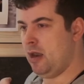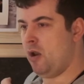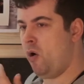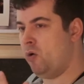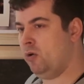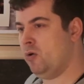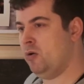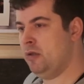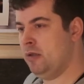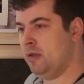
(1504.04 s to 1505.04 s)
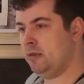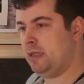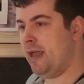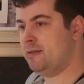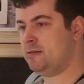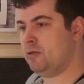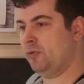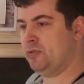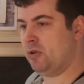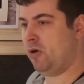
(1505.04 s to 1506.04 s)
longer taste
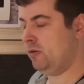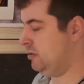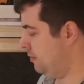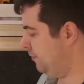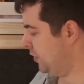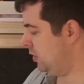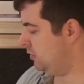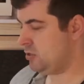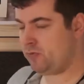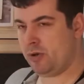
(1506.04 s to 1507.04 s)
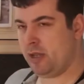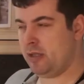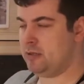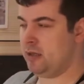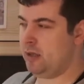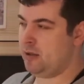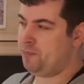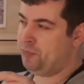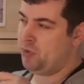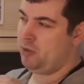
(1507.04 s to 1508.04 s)
of salt. This one is
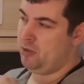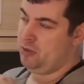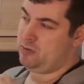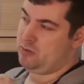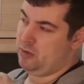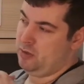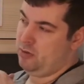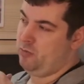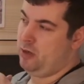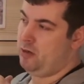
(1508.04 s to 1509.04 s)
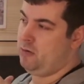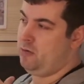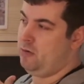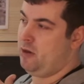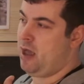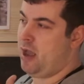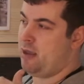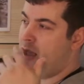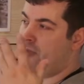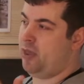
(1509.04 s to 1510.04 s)
when
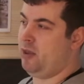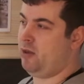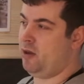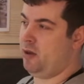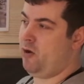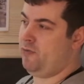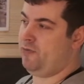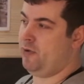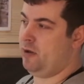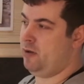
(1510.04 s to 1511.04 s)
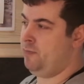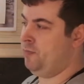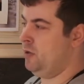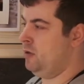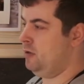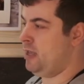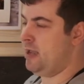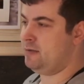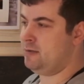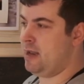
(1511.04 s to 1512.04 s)
I think of
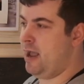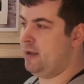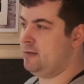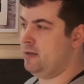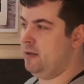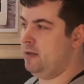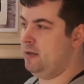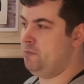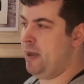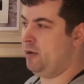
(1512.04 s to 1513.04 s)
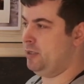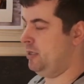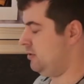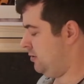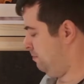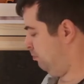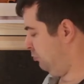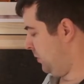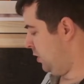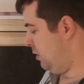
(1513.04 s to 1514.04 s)
tastes like in melodies,
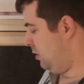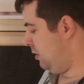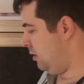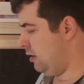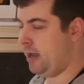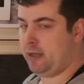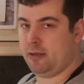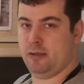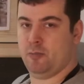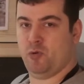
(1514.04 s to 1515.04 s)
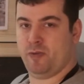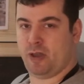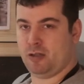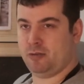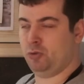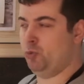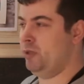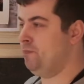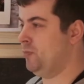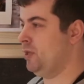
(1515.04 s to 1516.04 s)
like in the movie Ratatouille.